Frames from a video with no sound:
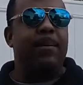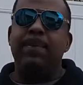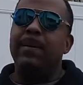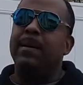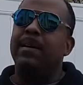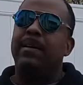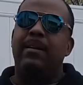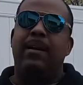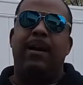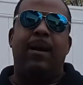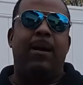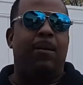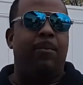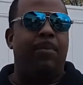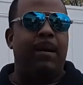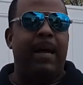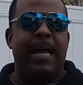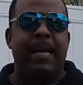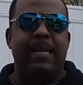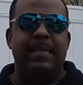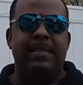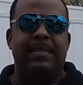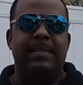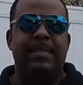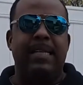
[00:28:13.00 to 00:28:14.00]
to be a
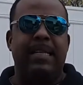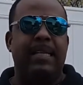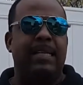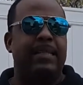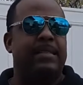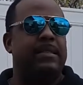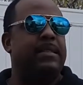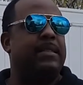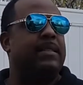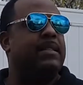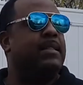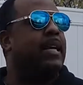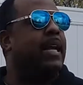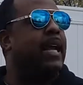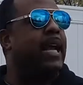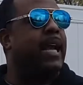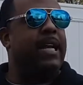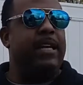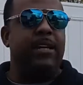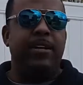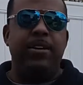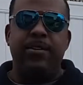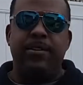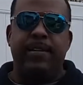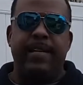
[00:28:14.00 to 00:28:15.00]
law-abiding citizen,
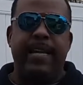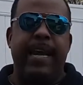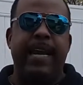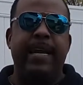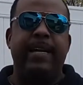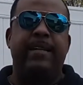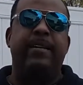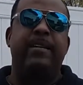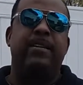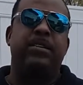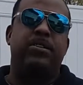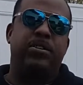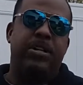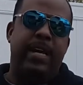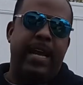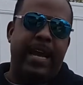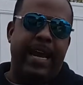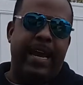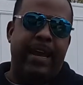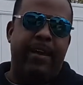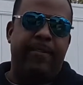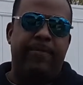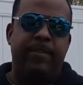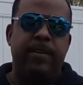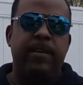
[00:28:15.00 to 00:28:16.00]
and you take the
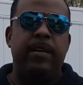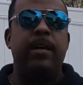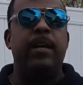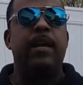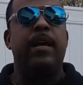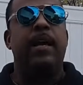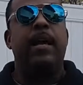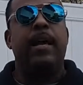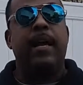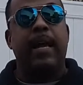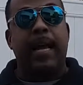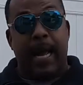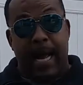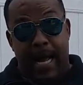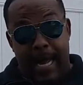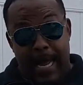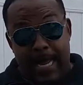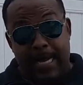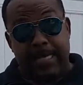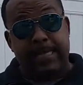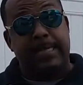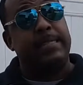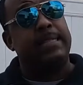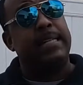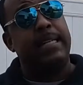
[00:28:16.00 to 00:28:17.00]
shaft
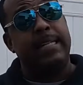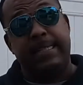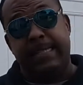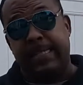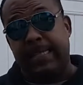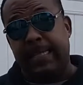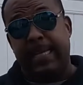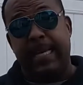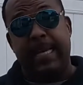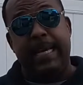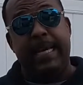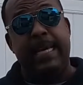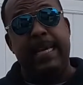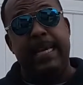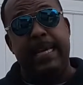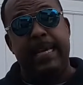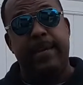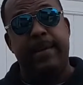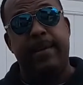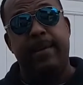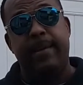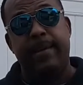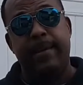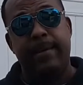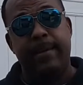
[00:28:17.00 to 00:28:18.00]
constantly.
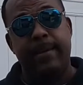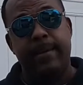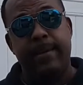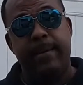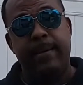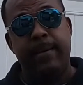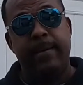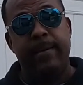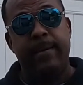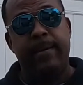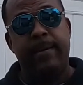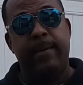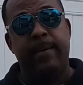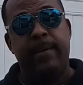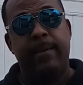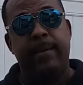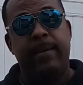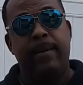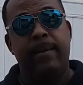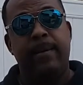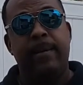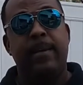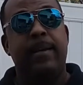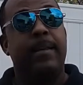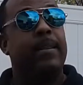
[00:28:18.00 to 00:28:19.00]

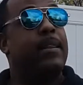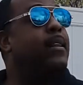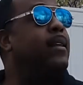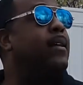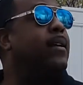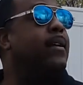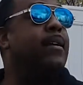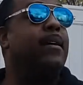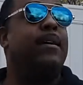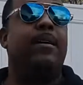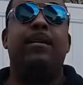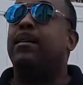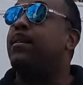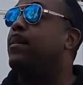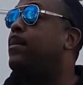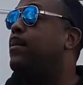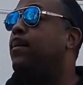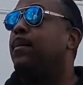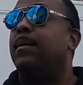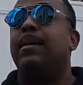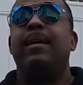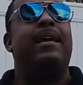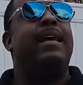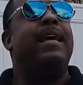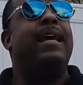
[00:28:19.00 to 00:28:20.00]
Look,
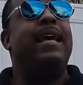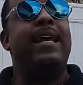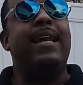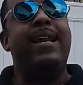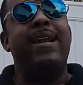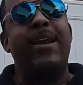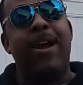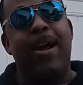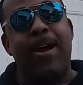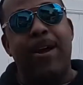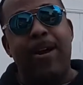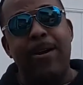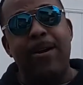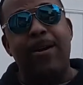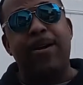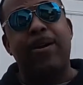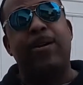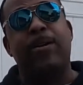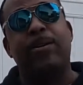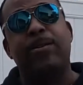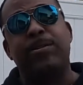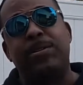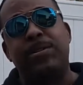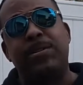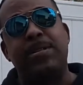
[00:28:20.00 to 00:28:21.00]
it
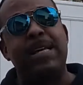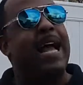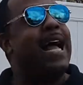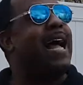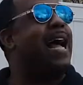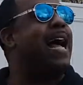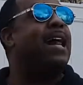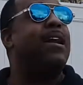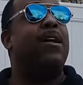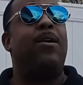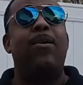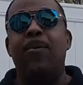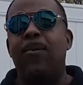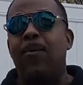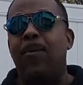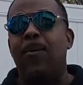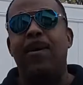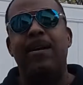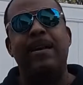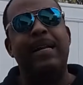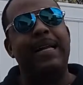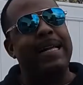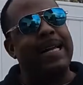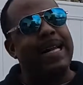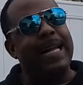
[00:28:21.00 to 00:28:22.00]
hurts. I don't
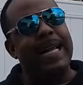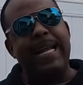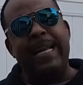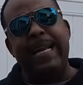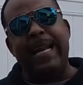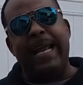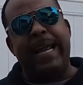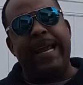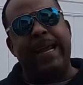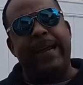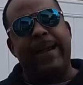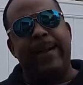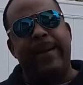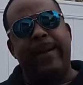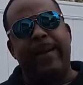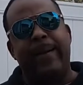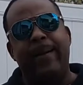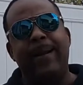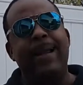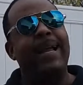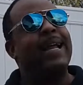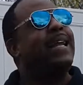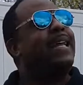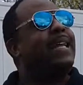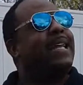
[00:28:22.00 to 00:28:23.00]
want it in
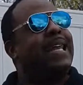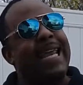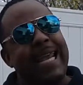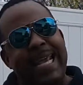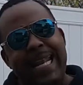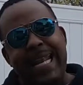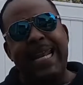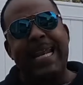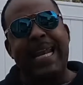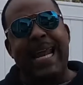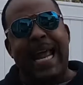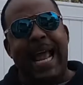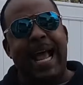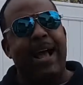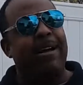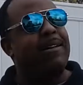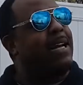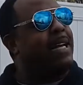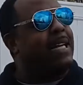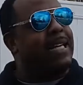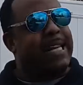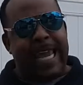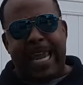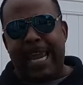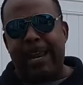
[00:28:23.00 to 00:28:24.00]
there. Get it out
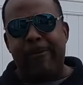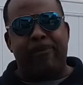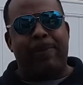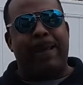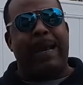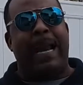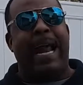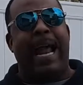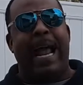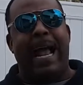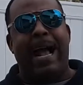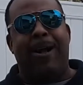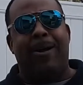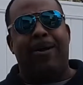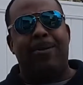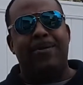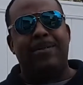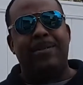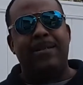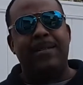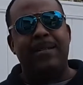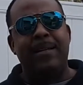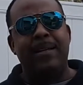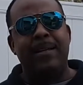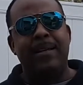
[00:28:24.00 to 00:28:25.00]
and keep it
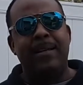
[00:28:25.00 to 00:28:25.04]
out.